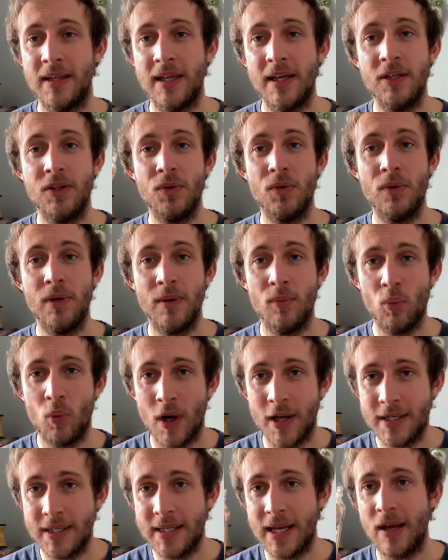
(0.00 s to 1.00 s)
this all in
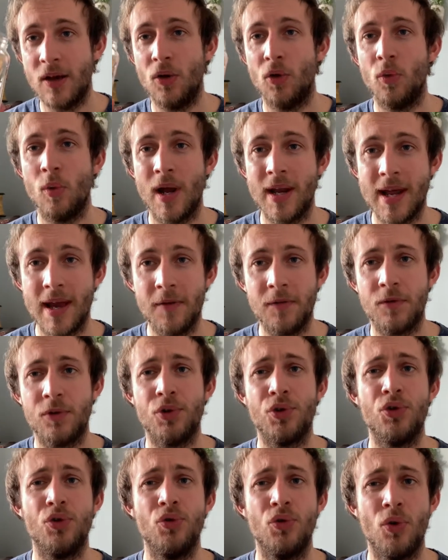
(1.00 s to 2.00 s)
one day or one
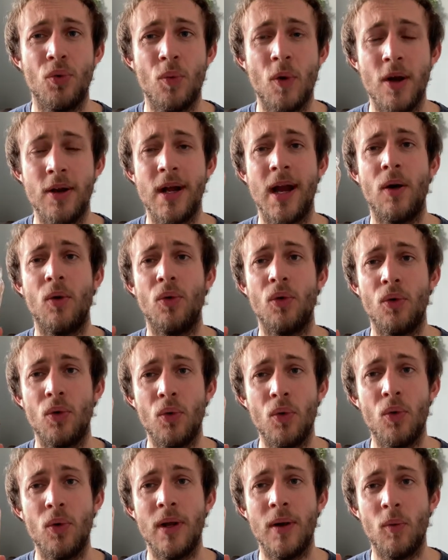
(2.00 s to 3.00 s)
afternoon or 1 hour or
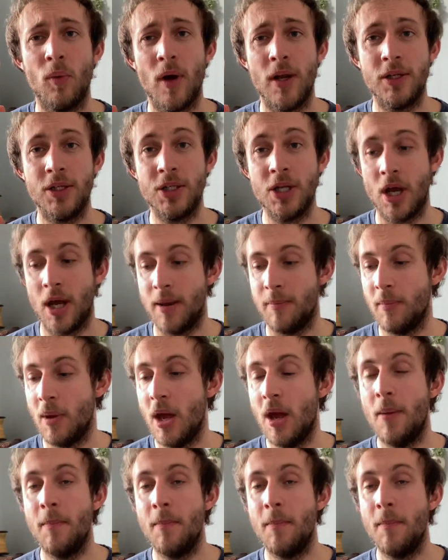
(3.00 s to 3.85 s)
all at one time,